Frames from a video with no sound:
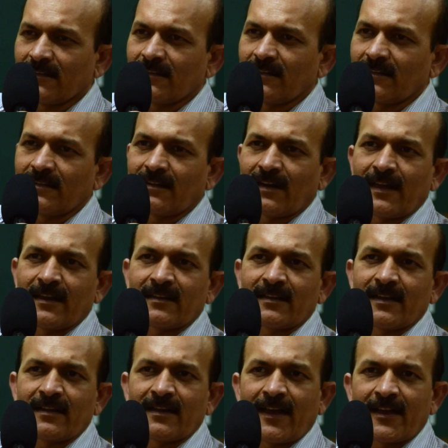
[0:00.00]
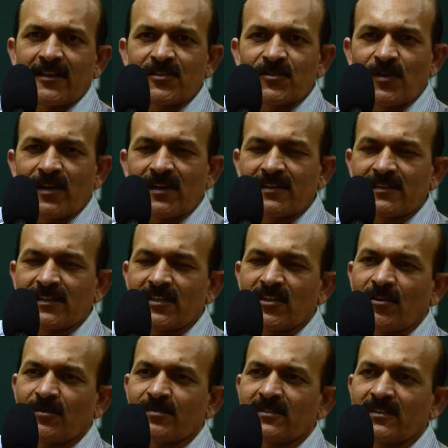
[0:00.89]
uh, like a
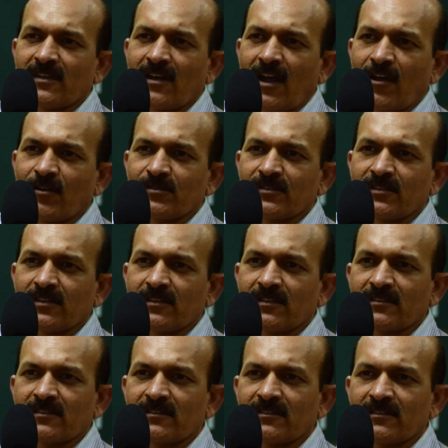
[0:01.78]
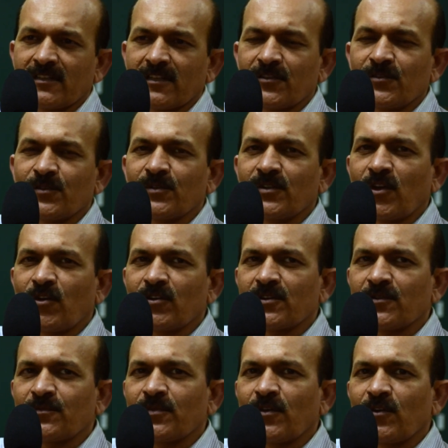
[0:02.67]
casualty of the authors. They do not
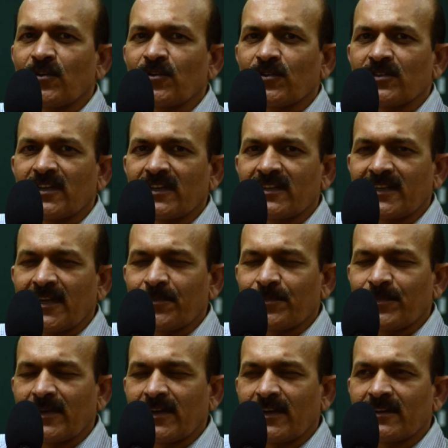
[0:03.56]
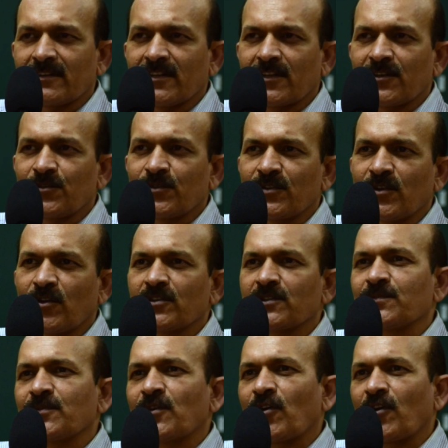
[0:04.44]
follow the template. They do
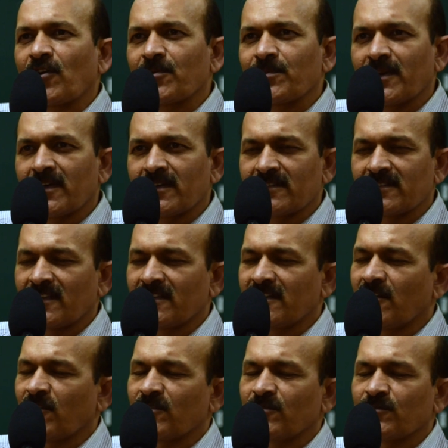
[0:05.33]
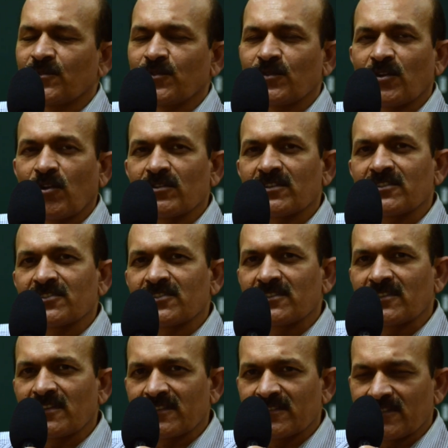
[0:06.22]
not format. They don't do not
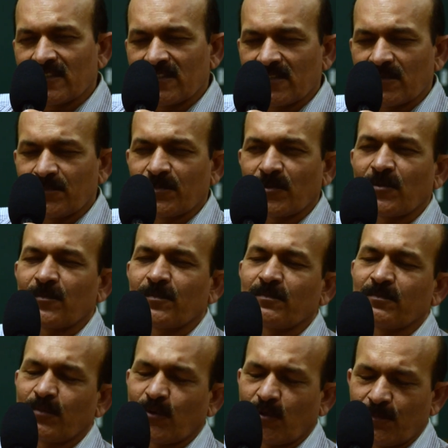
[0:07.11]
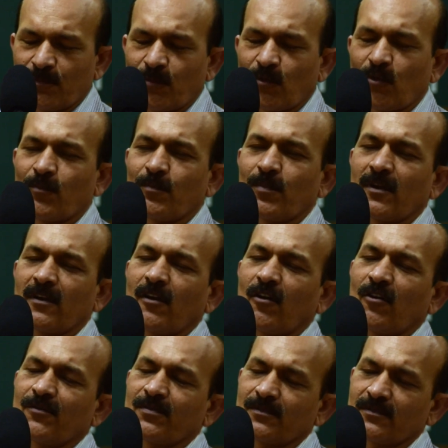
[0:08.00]
structure the pro, pro, proper
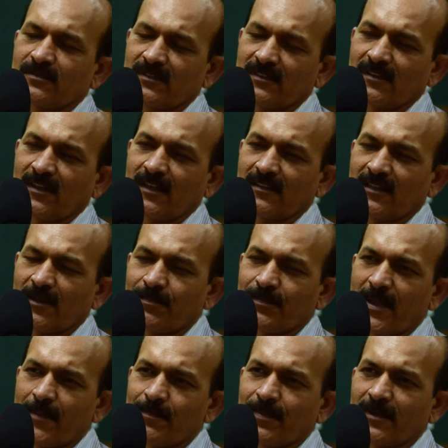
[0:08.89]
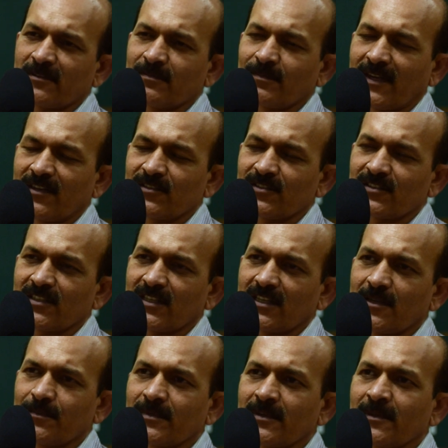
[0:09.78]
of uh, the paper
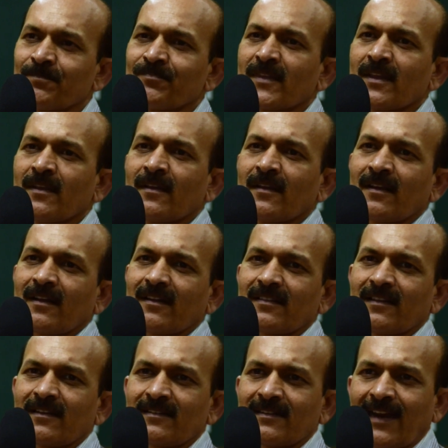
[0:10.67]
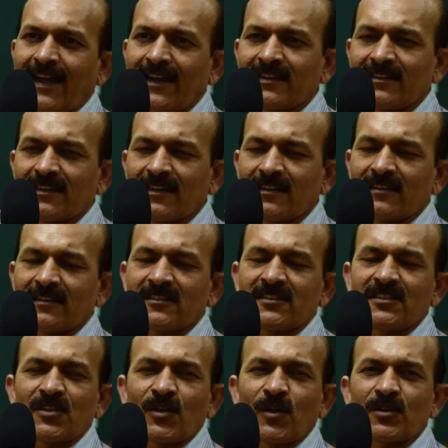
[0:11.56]
manuscript. The title
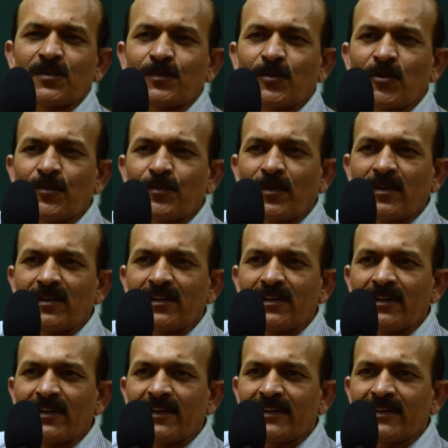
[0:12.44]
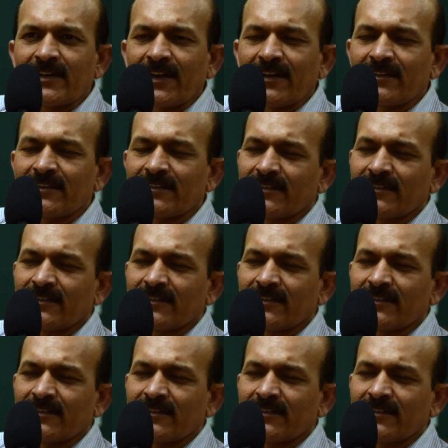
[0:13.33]
is not properly written.